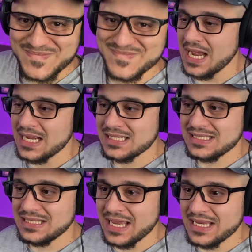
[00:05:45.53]
It's a
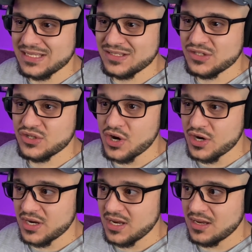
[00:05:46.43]
day's
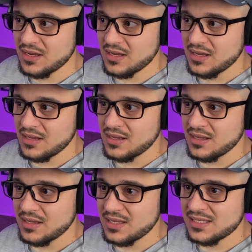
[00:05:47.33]
journey
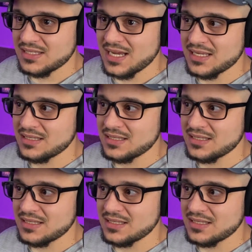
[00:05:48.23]
inside.